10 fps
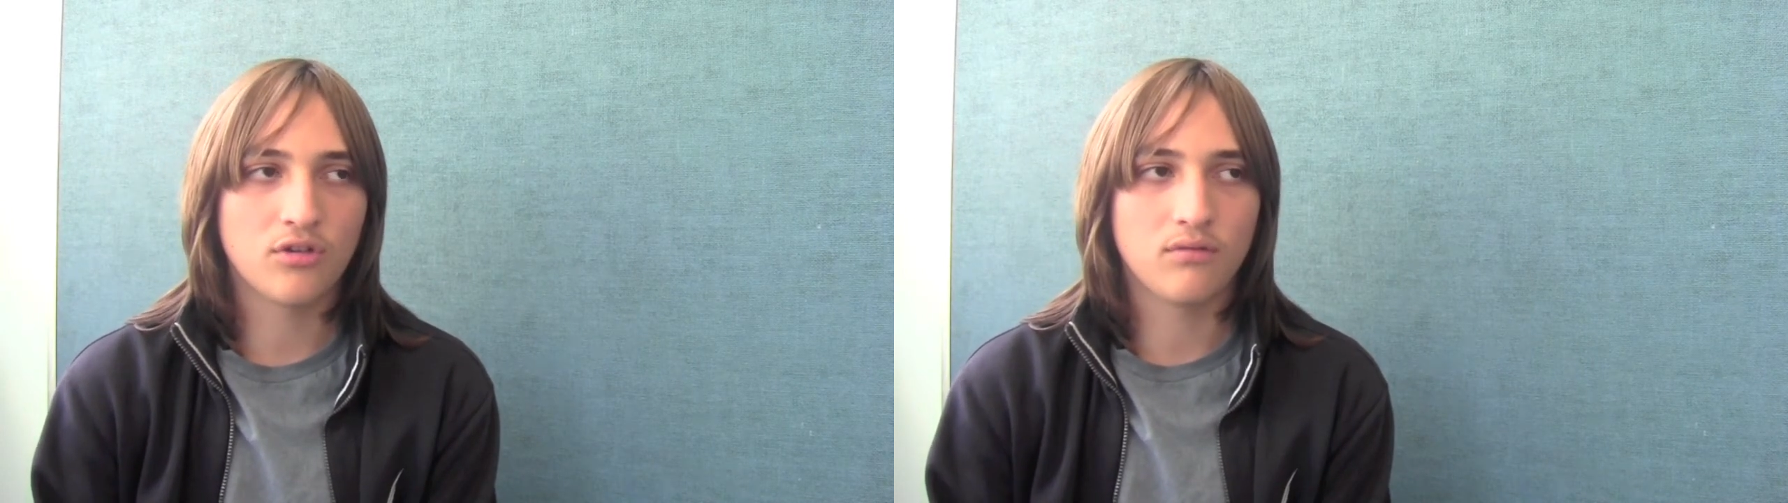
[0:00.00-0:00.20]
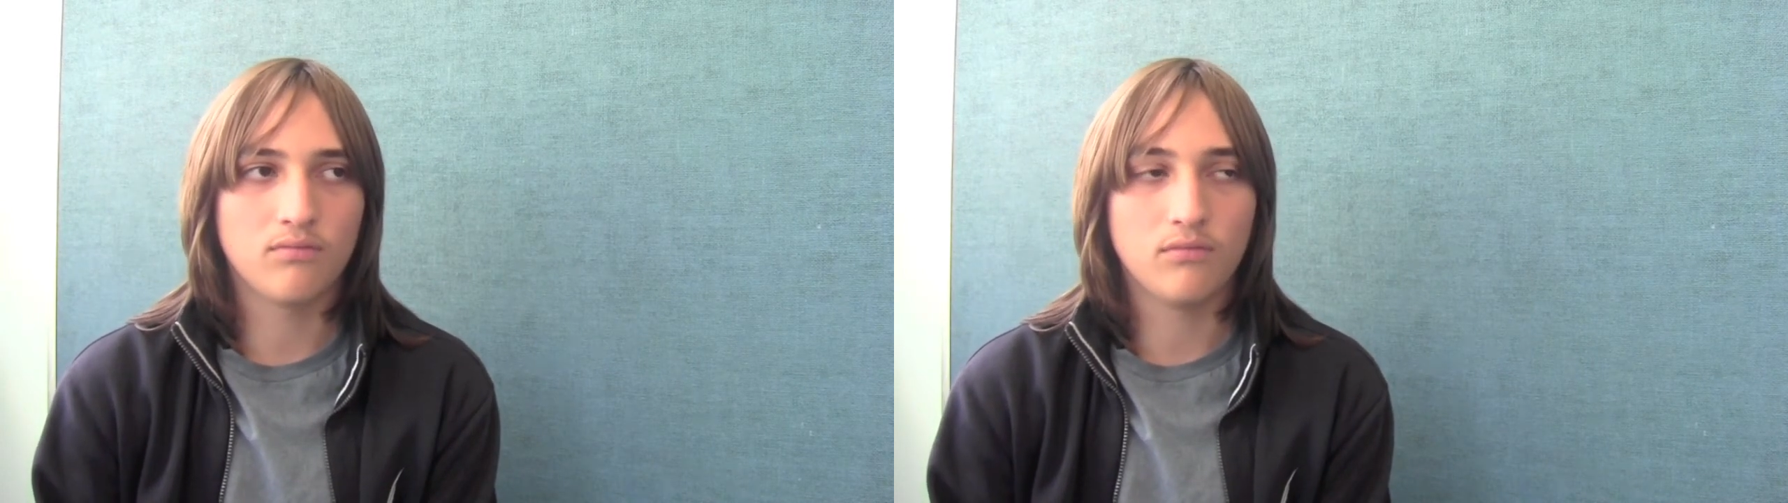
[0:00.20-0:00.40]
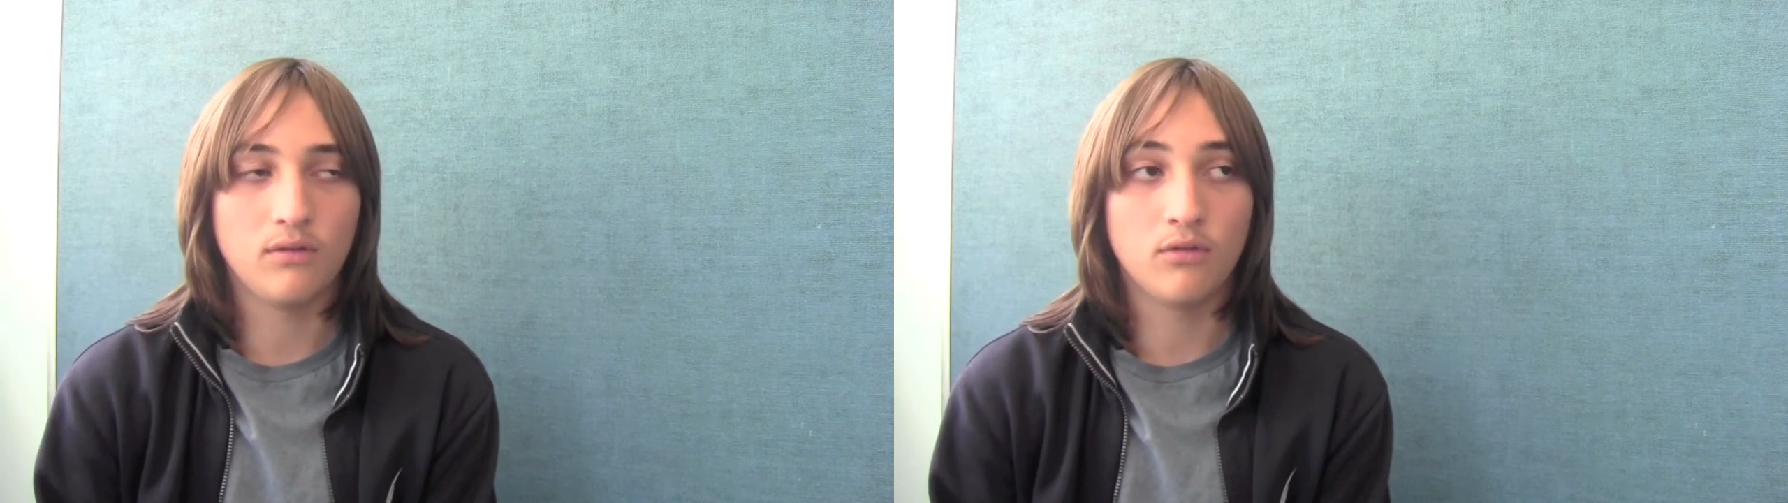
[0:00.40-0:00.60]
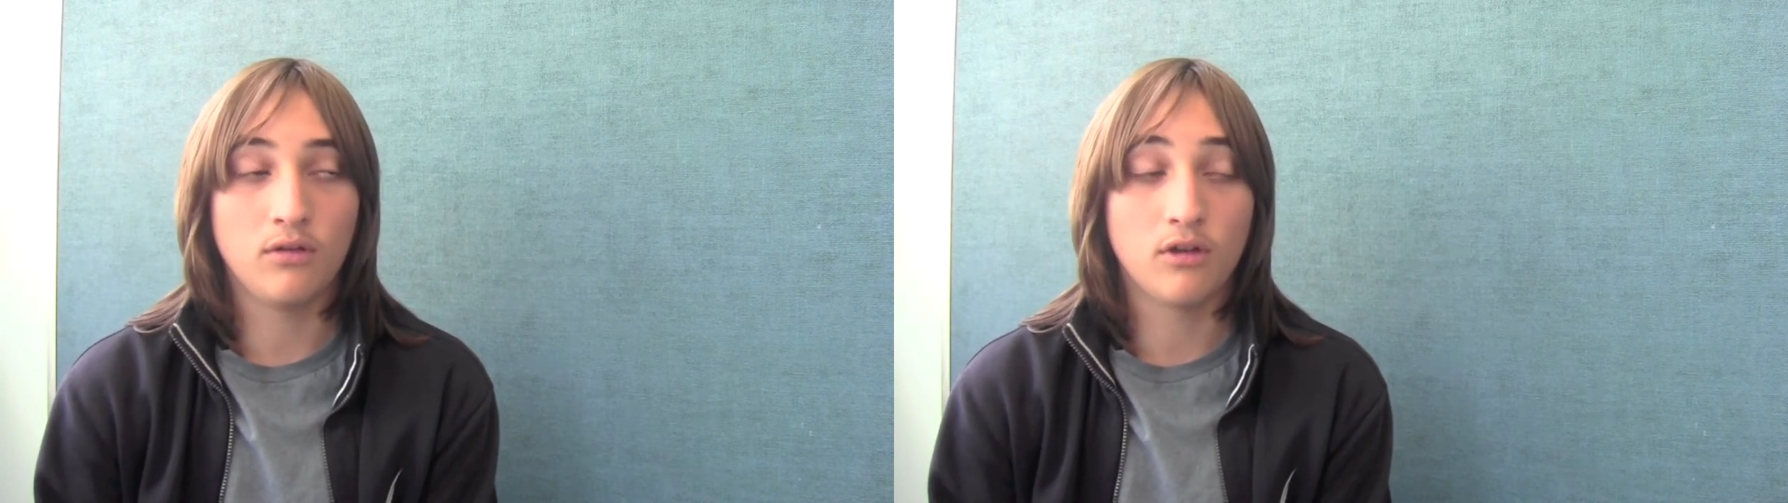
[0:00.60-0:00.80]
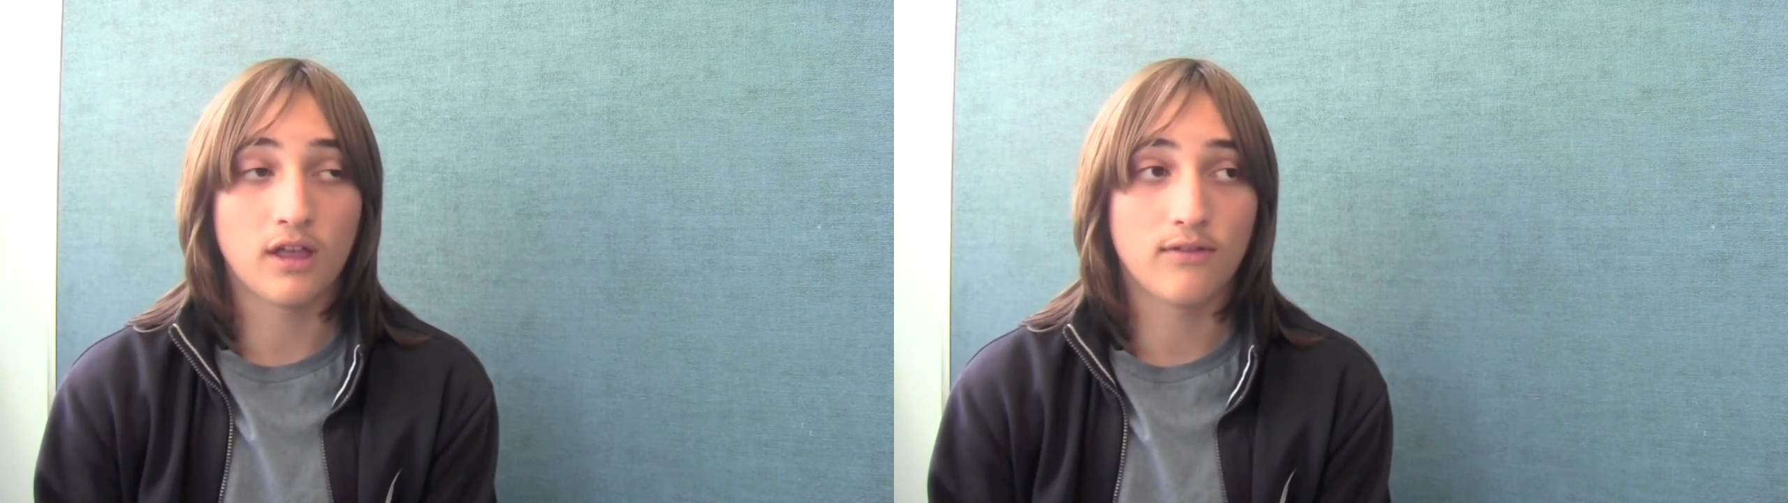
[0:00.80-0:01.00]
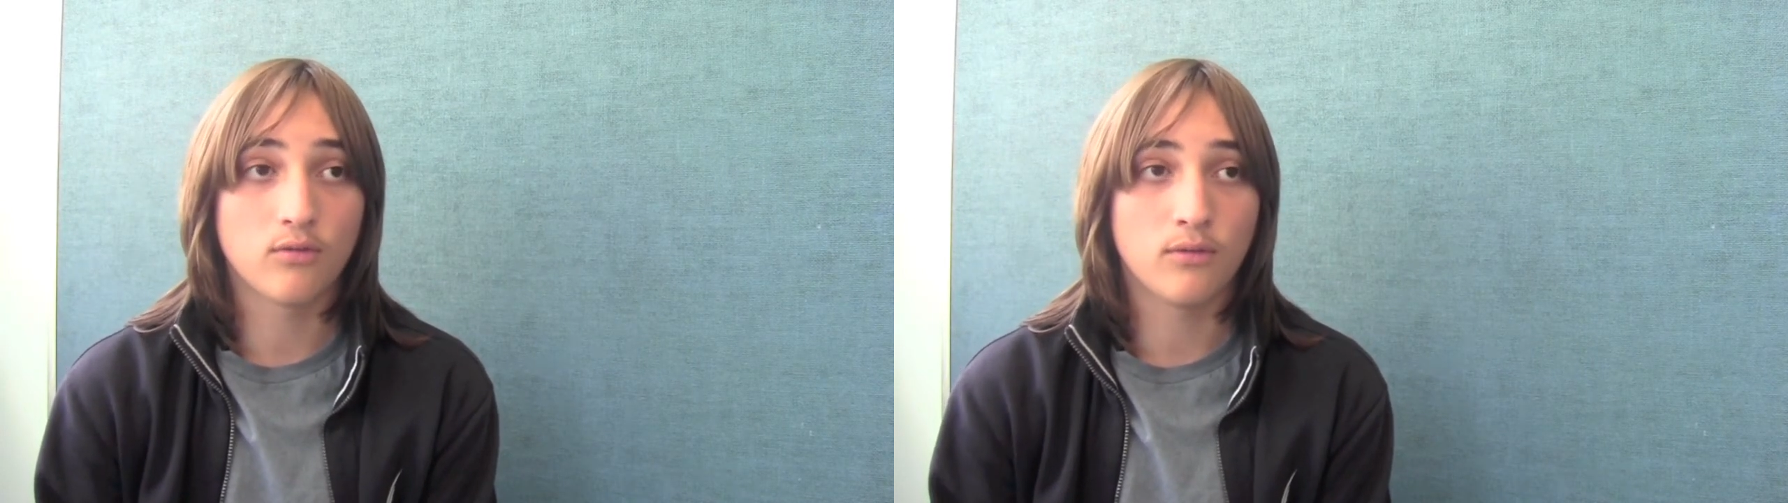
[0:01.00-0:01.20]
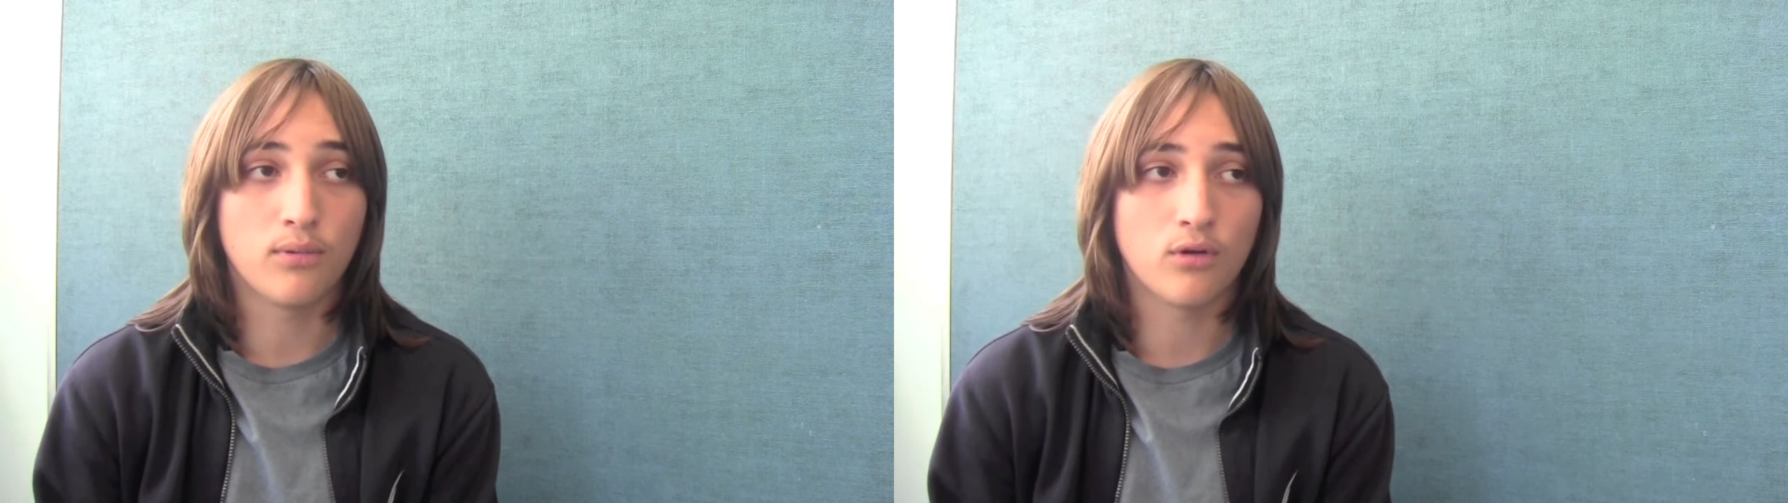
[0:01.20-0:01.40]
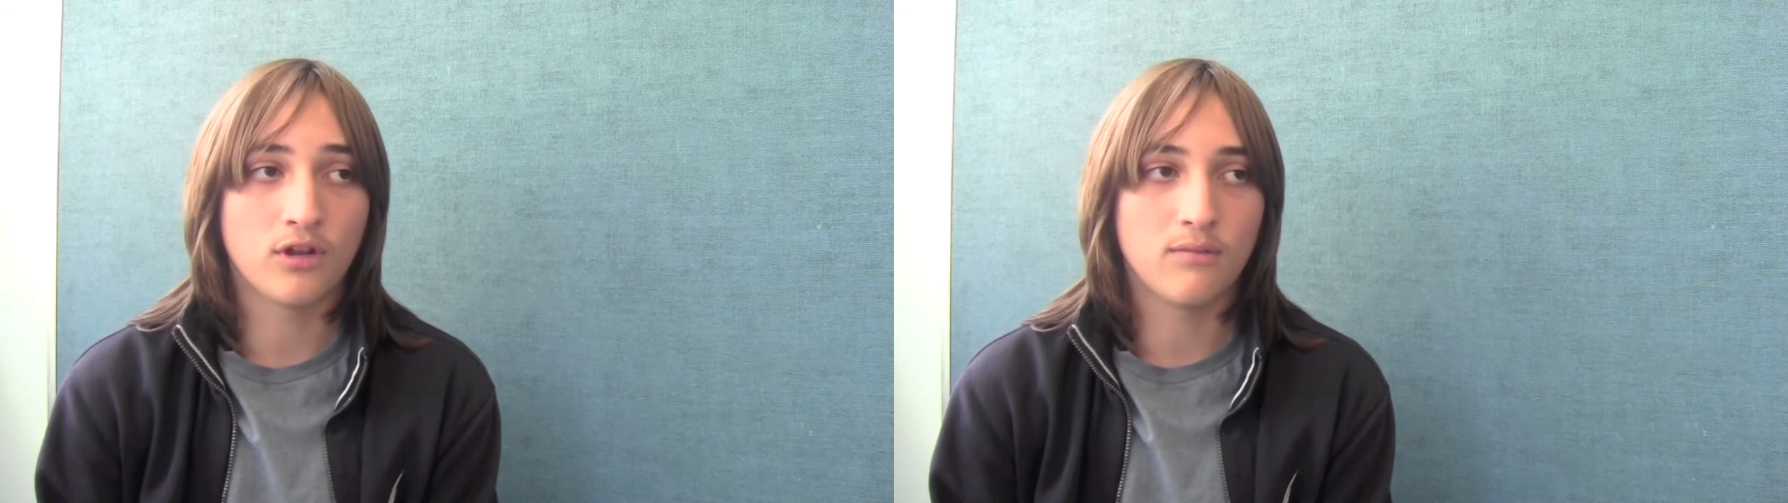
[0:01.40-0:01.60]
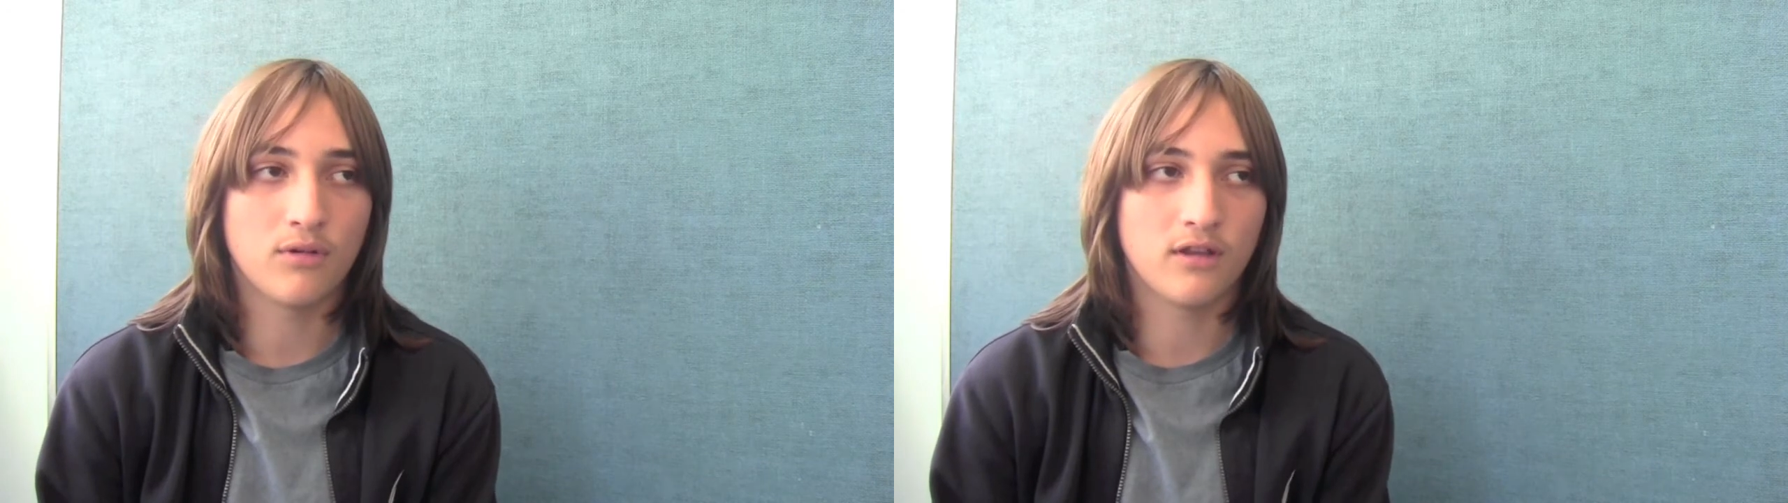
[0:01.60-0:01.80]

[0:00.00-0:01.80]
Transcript: you're gonna have to report it.